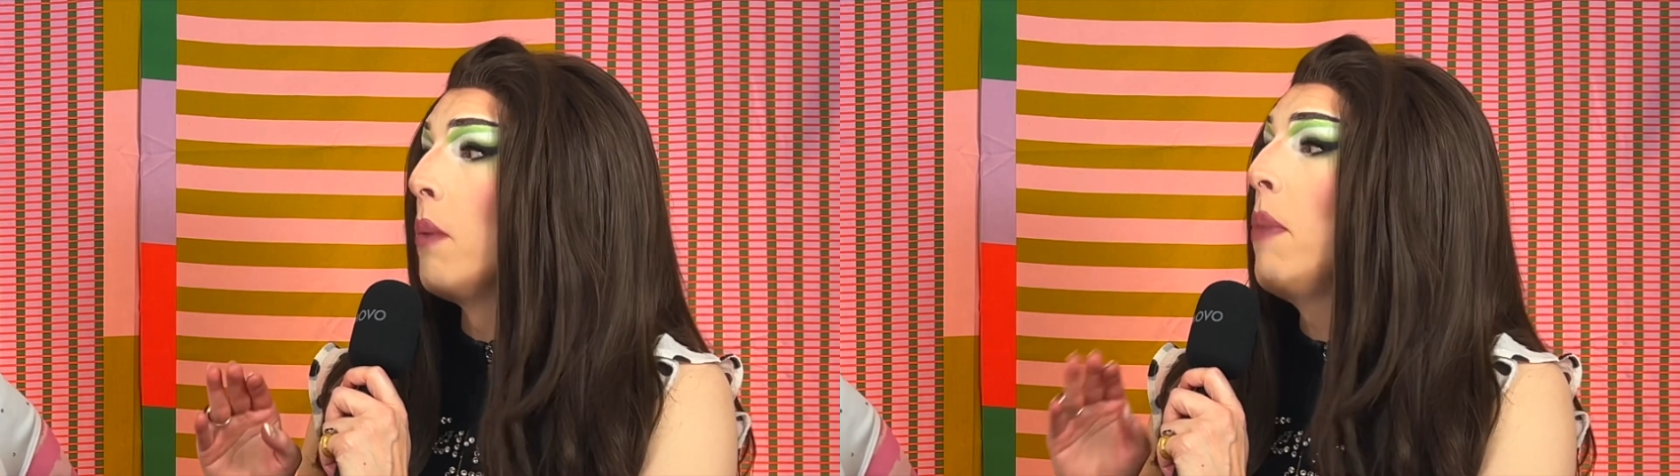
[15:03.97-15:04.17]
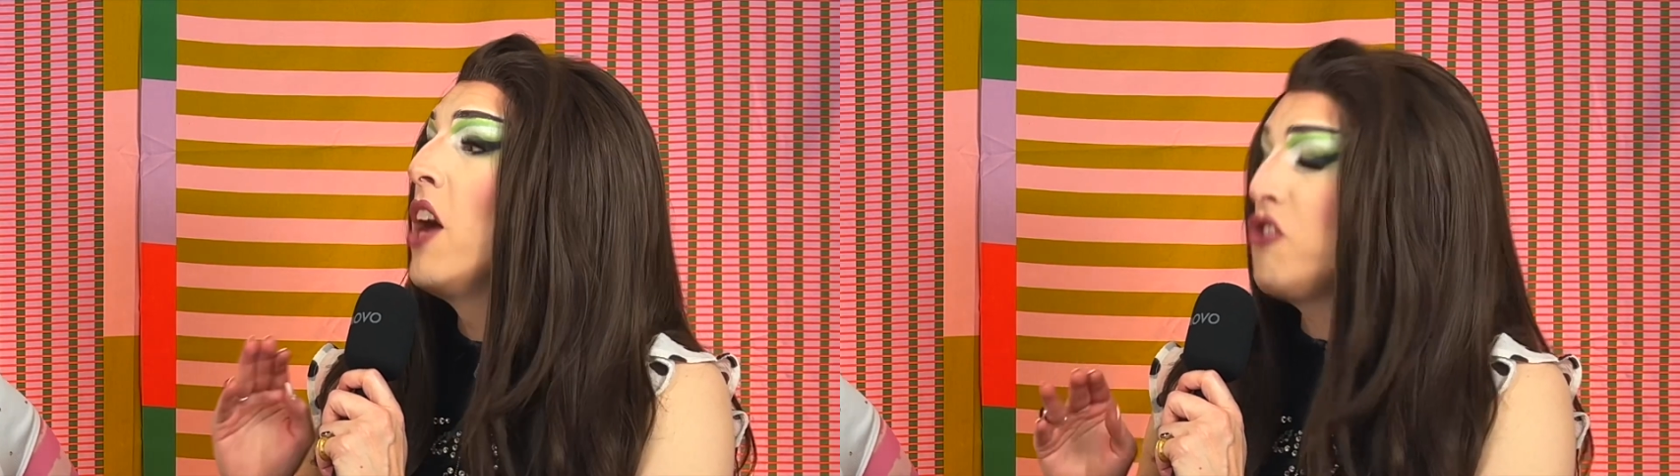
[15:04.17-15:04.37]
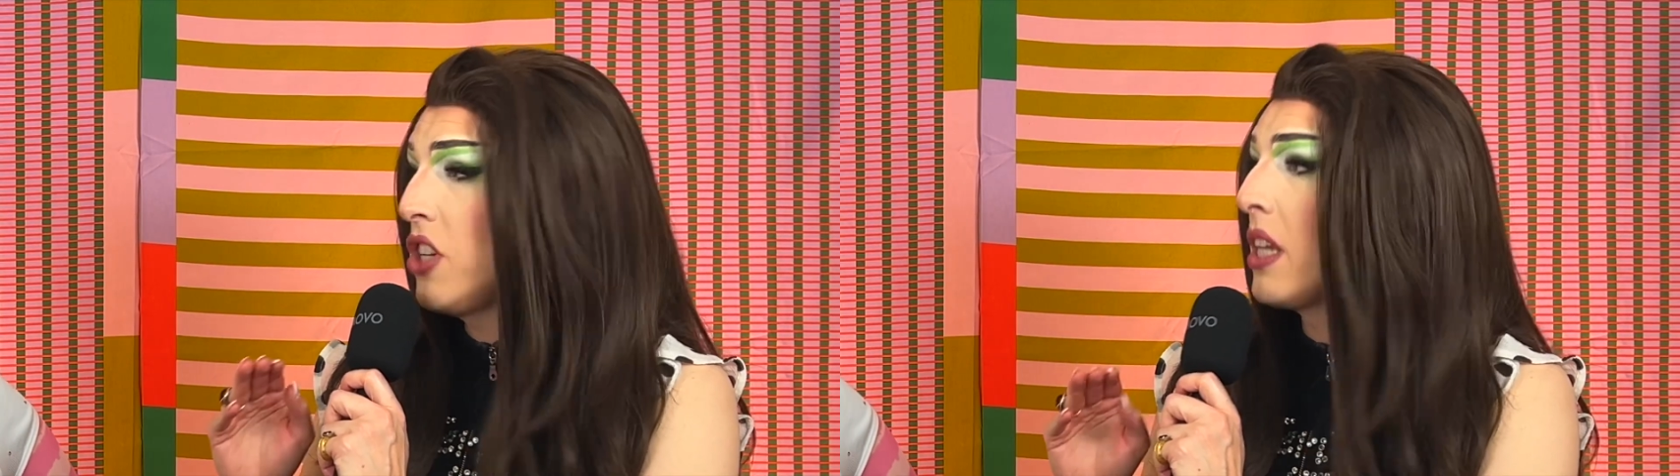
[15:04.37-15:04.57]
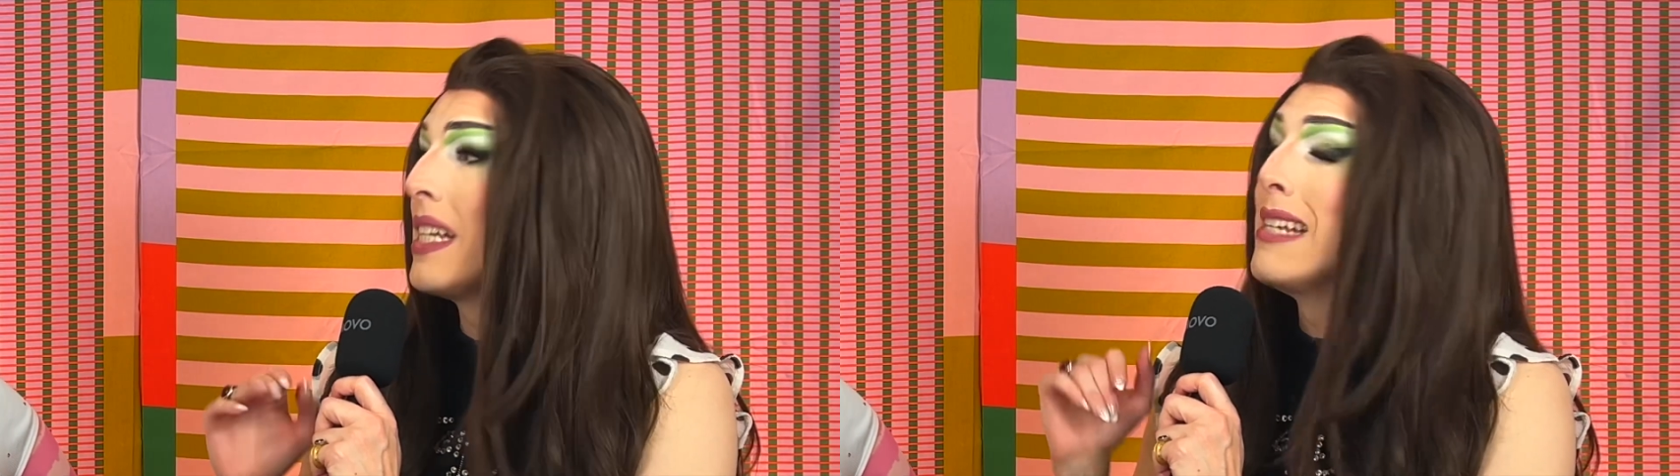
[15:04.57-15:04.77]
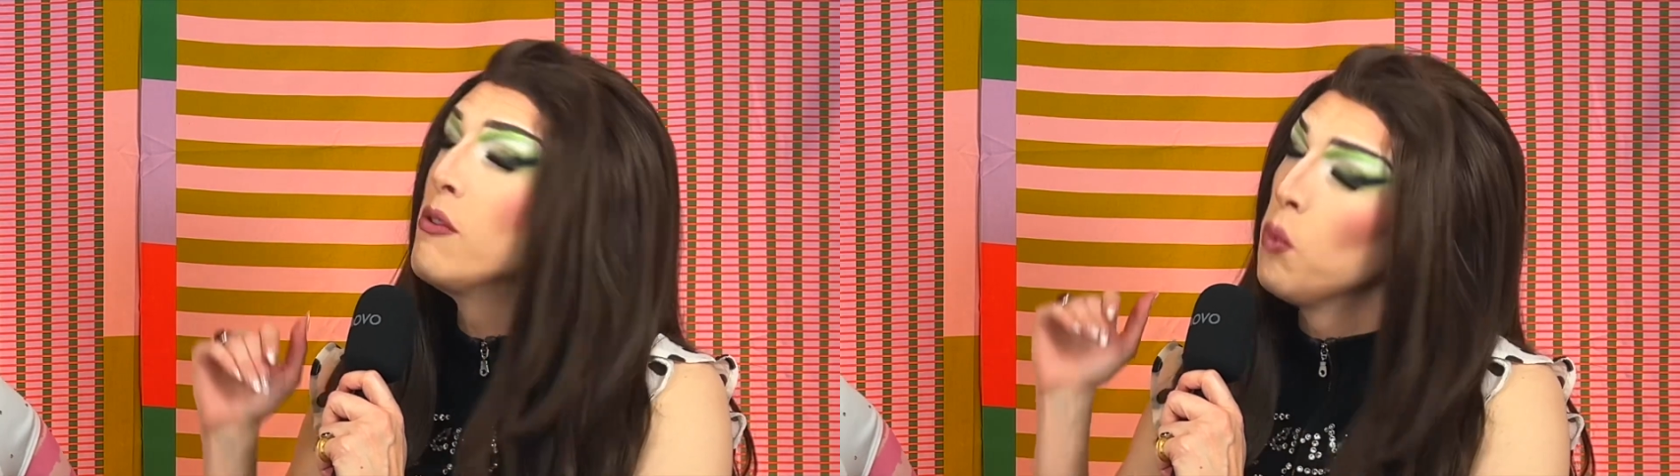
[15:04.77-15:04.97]

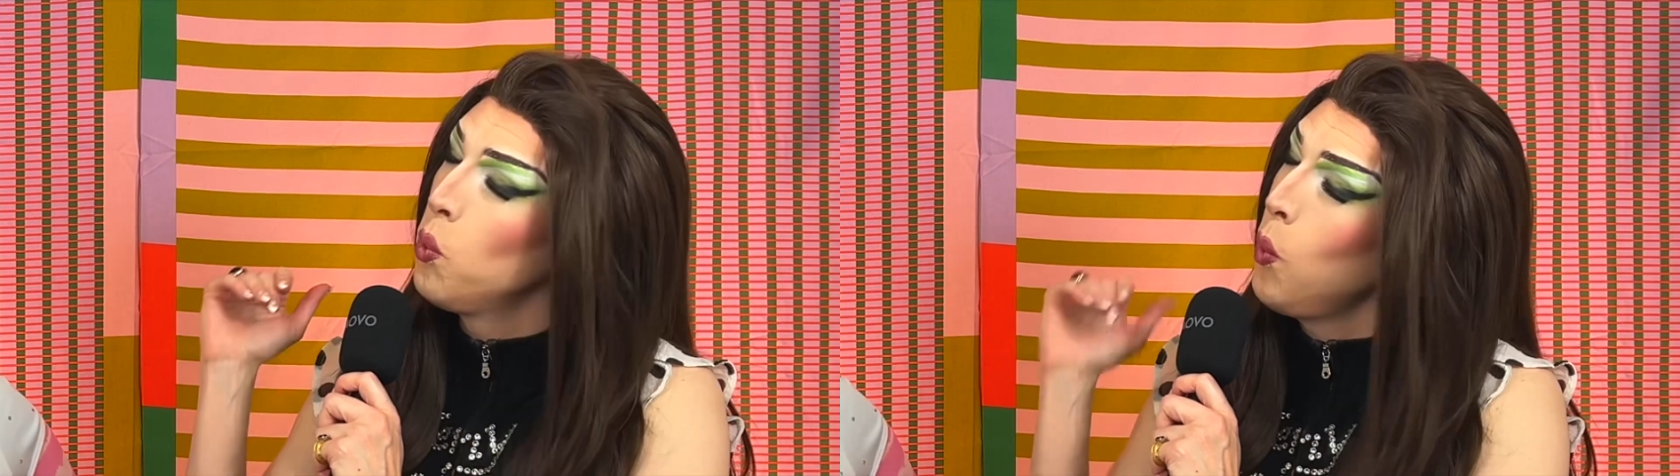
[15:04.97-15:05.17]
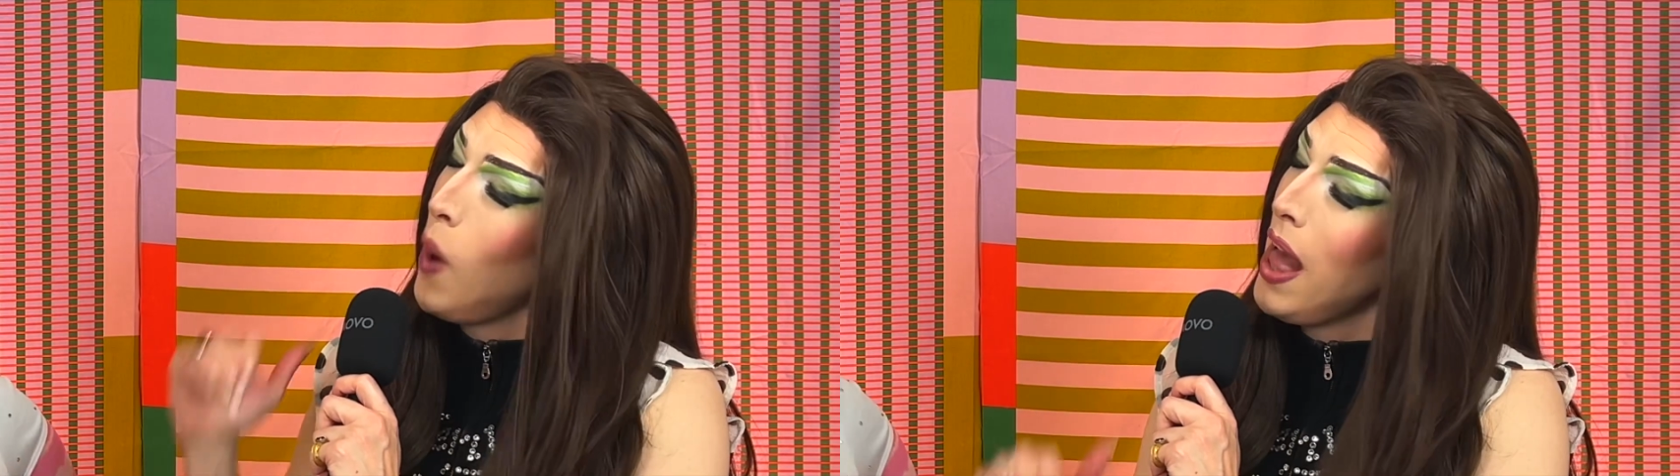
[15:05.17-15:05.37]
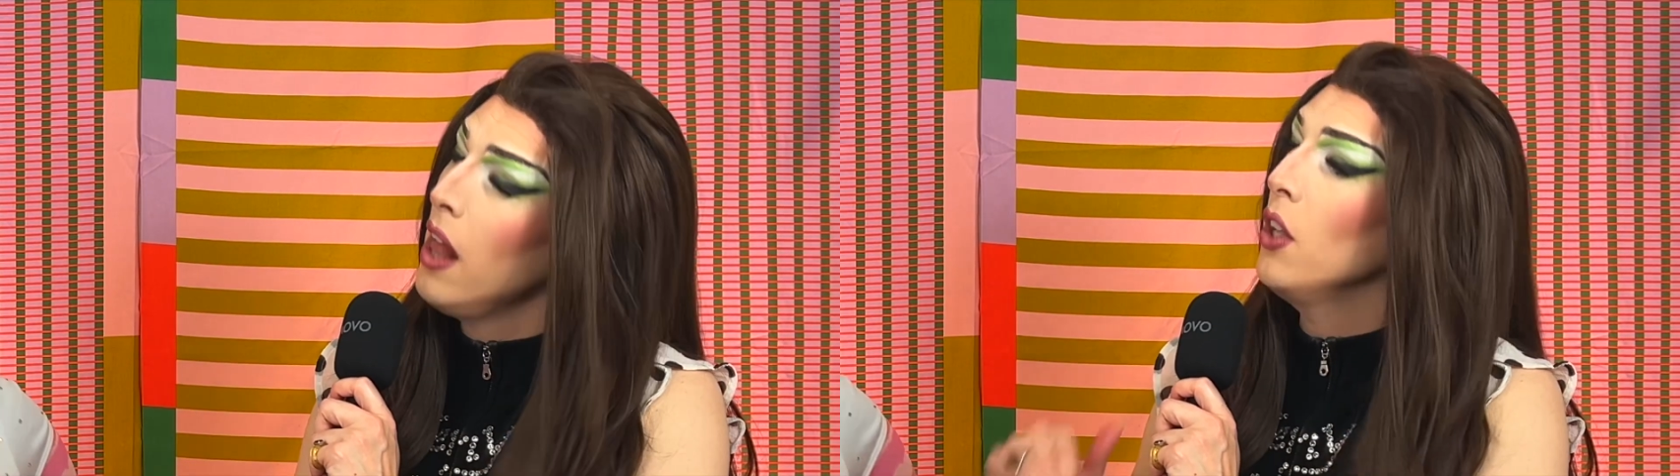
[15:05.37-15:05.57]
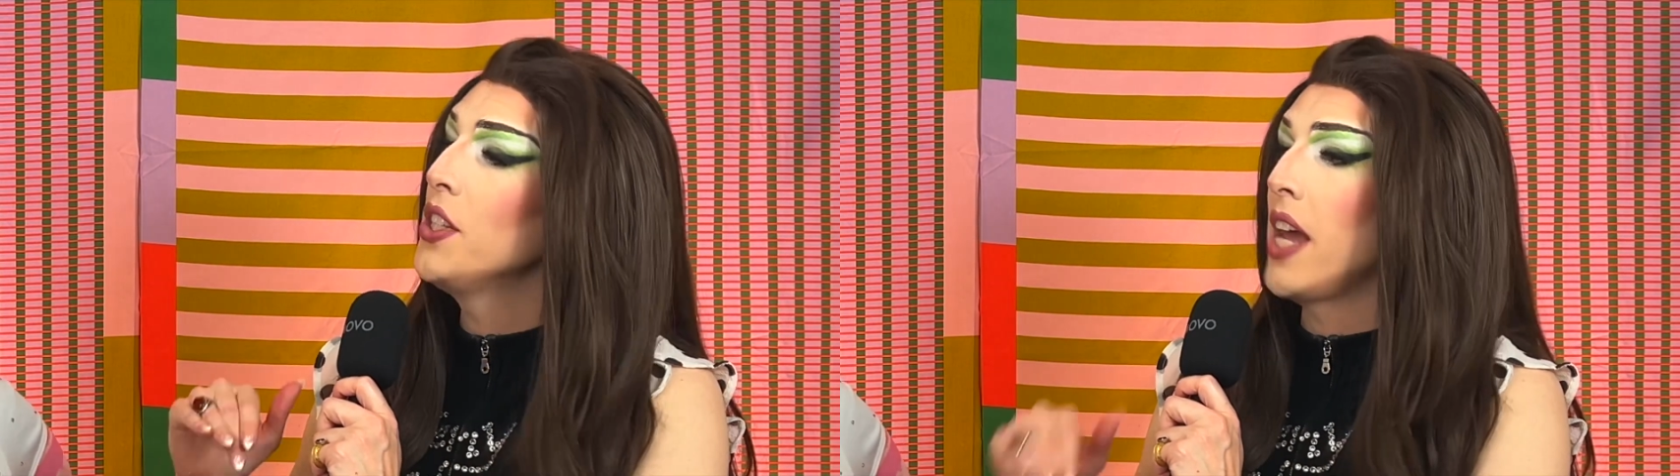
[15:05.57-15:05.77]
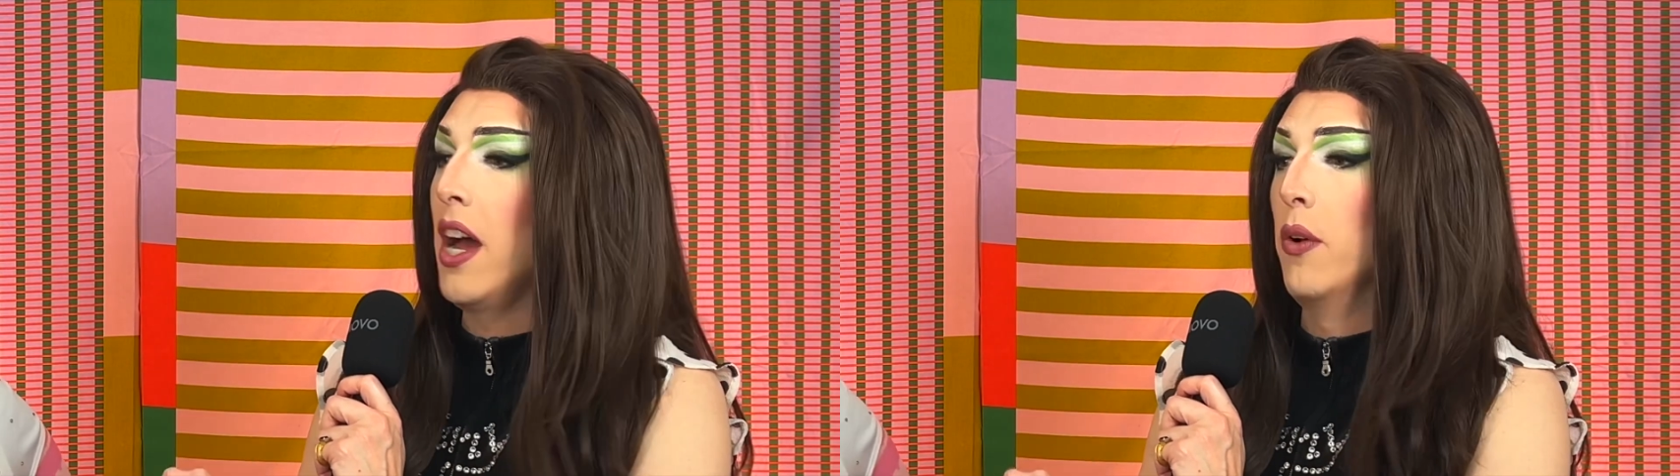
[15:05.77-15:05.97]
Punching well
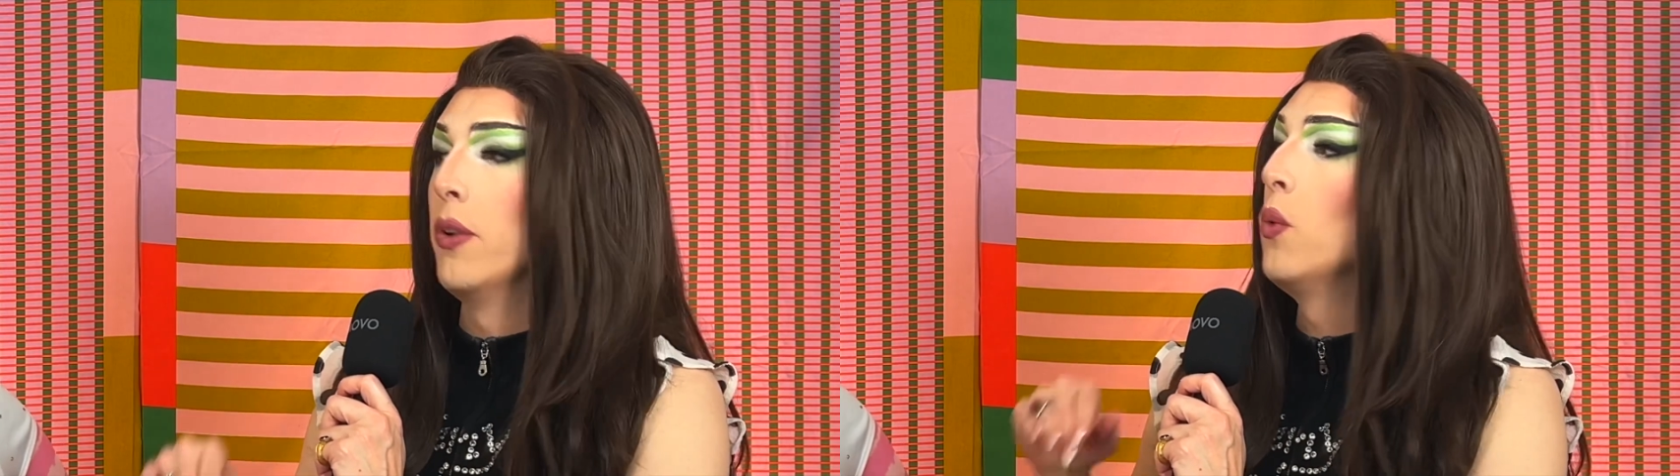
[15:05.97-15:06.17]
down.